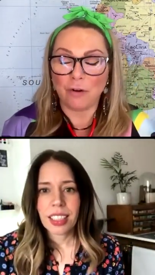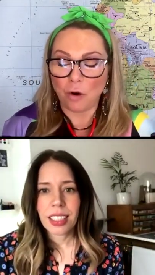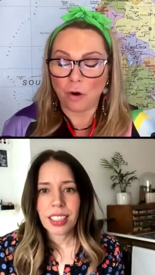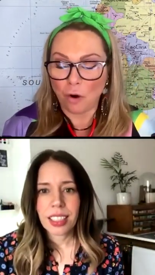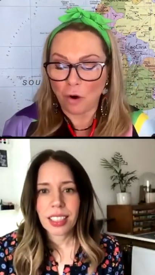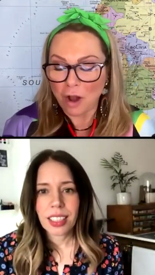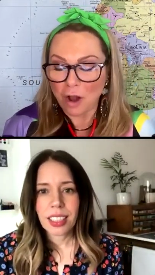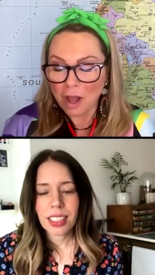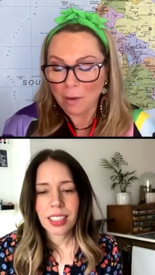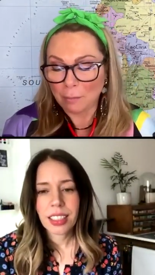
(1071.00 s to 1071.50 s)

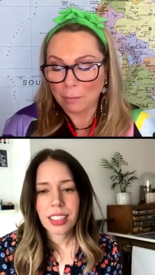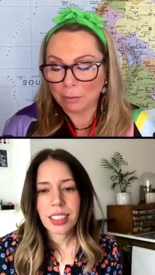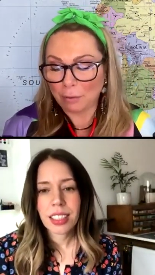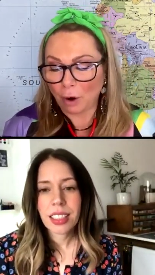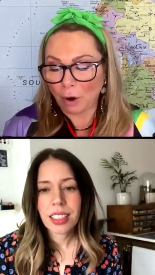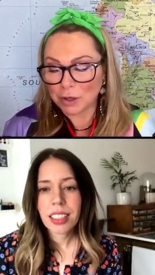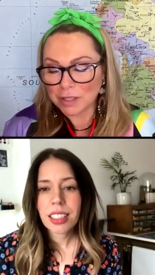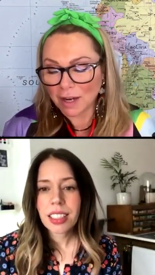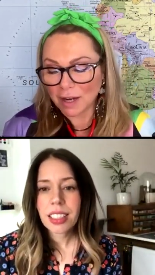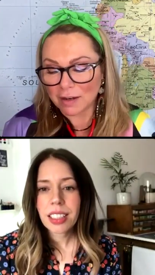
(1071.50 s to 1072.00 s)
Speaker 1: for
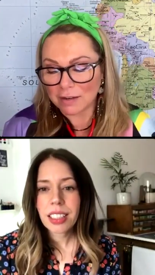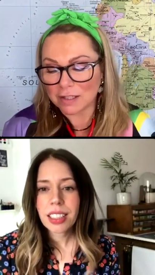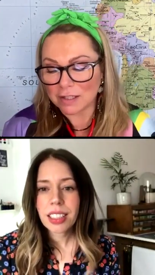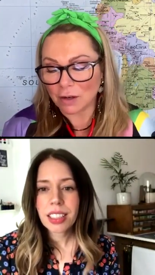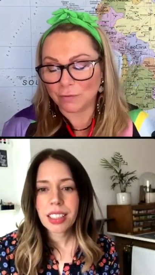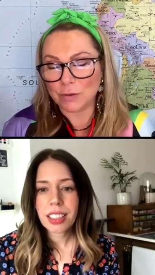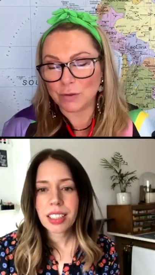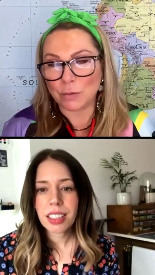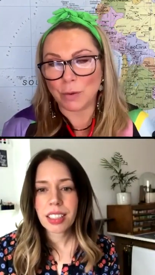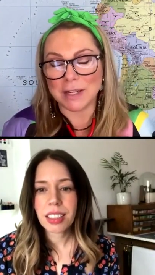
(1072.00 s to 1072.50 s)
Product
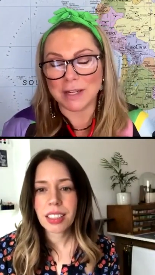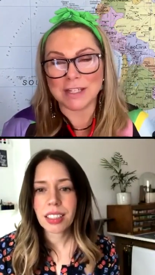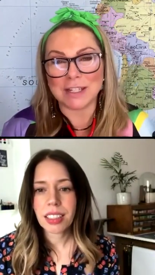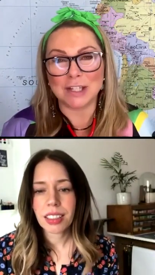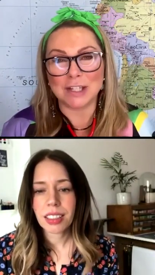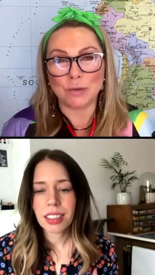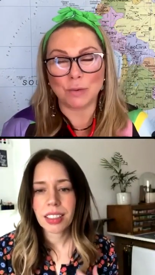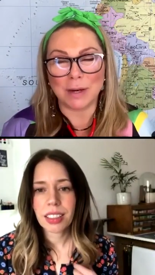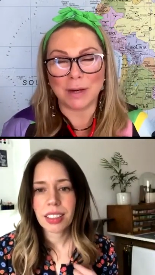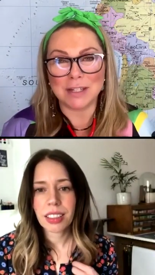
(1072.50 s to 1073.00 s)
of
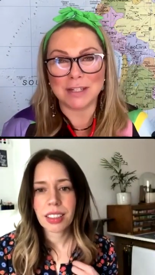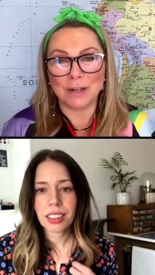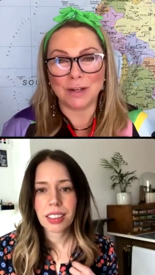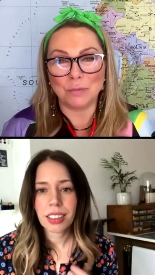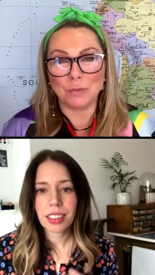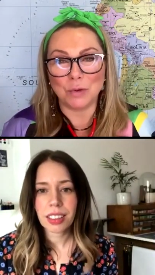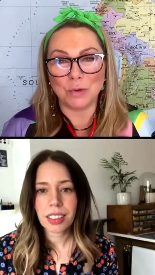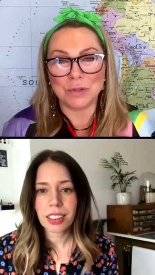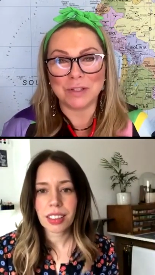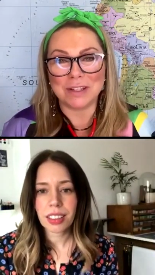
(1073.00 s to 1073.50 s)
2020
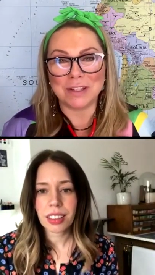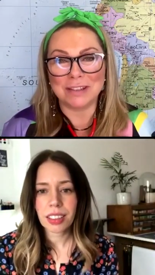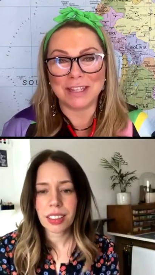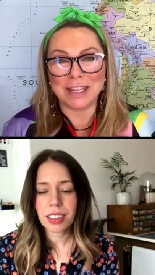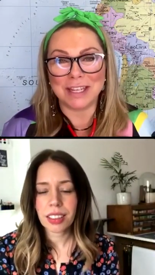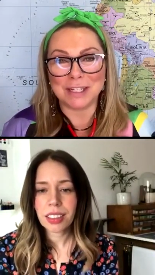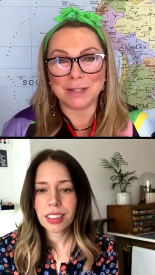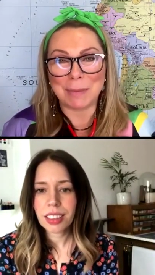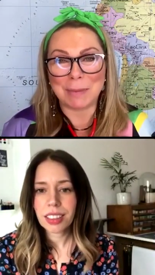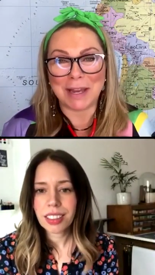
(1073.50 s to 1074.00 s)
Awards and the
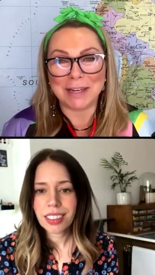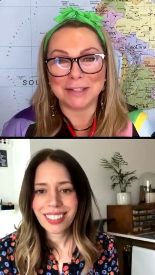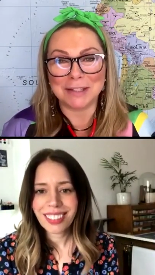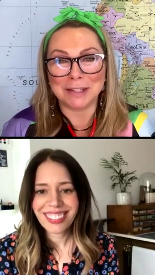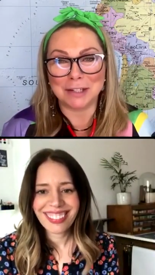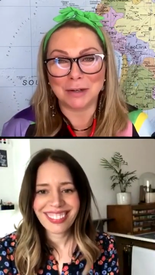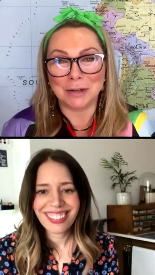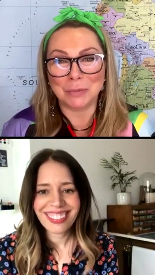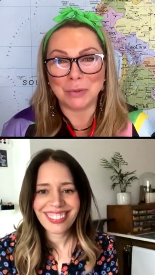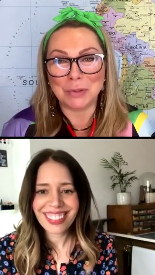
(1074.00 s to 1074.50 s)

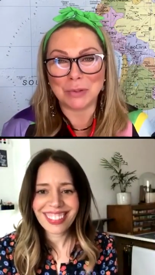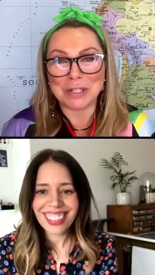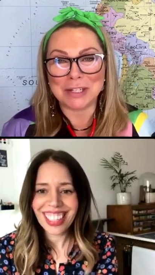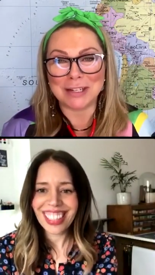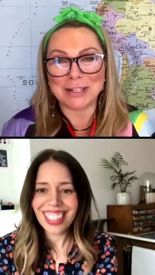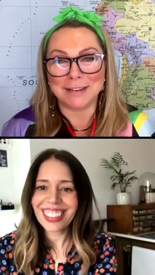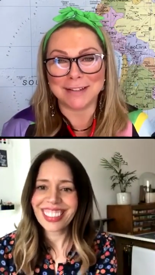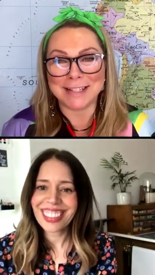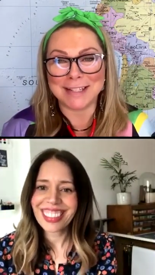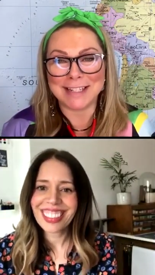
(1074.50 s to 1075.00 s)
Independent Awards
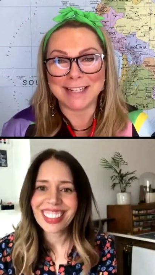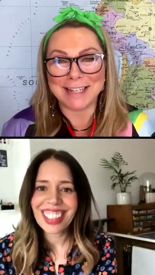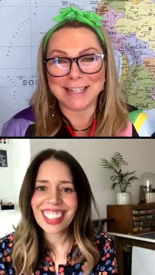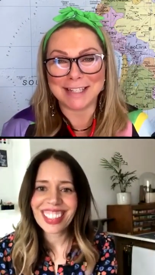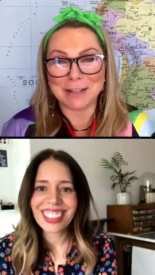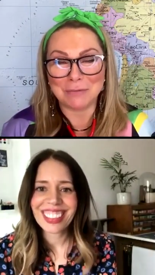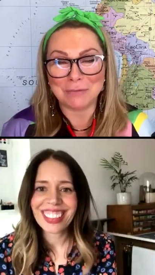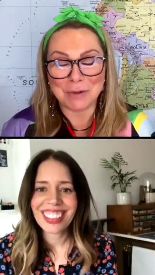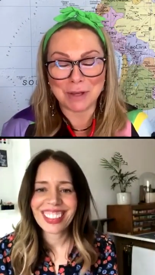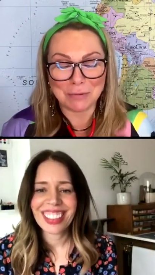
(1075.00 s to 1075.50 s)
last year.
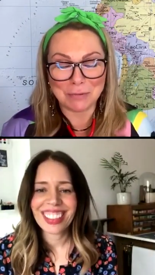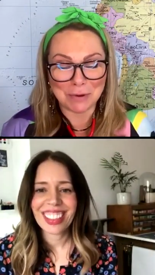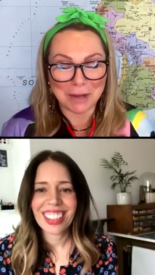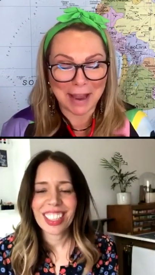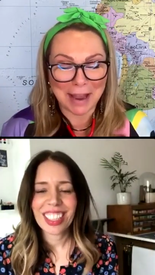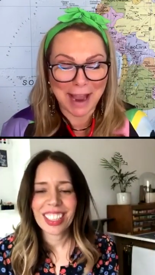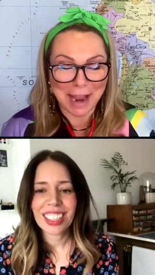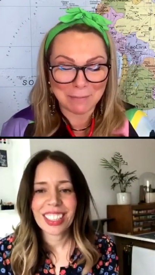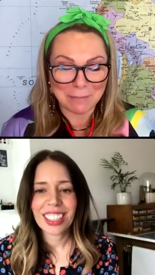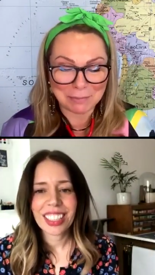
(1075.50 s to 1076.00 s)
So we were
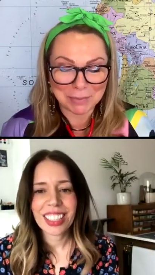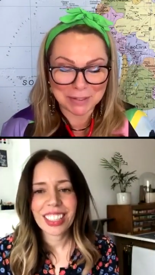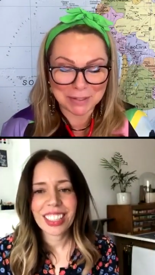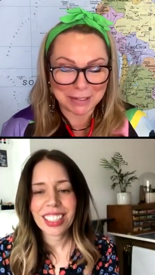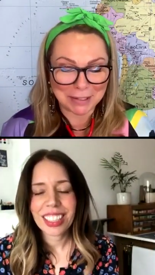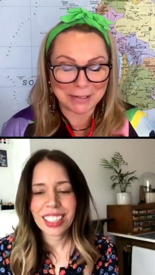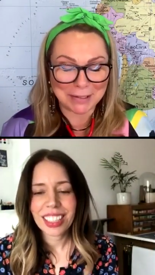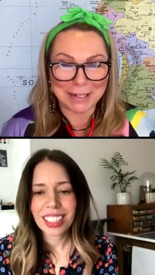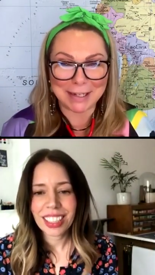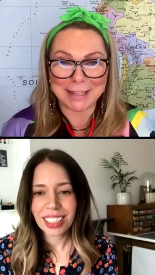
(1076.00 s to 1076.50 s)

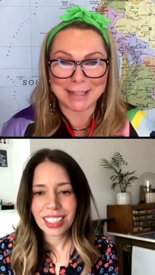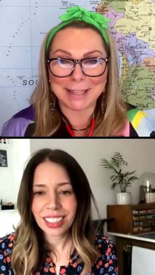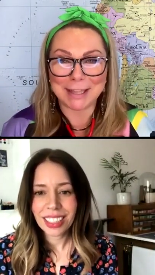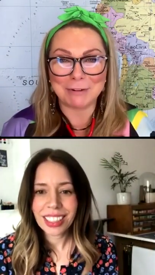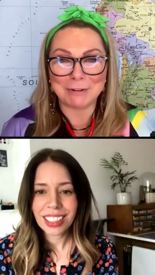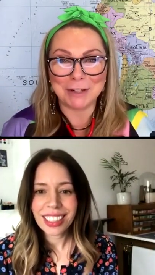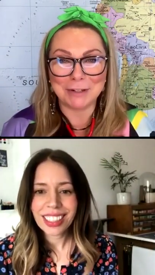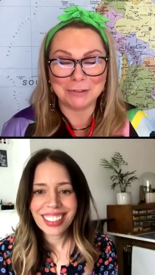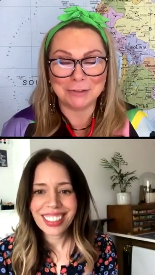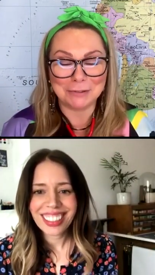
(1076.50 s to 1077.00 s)
absolutely
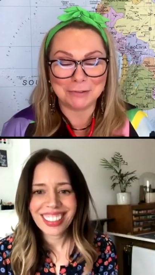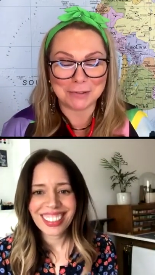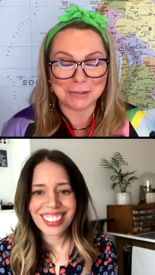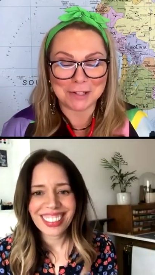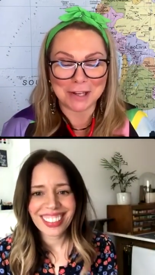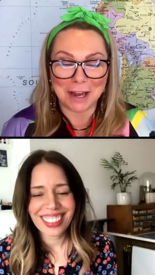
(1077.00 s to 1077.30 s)
thrilled.